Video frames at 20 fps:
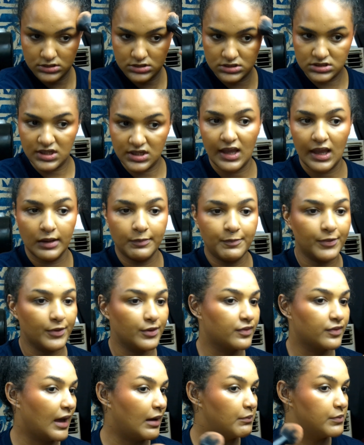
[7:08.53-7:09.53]

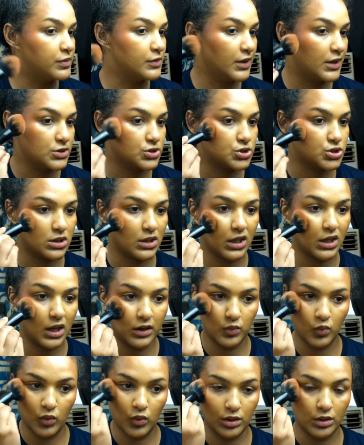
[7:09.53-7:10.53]
taper that blush
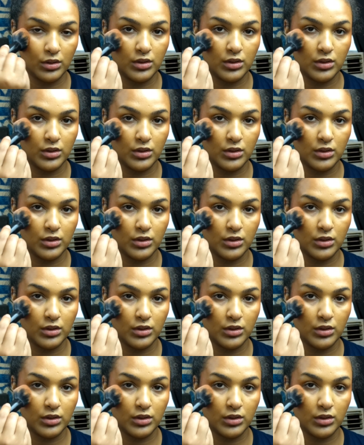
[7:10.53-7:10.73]
inward.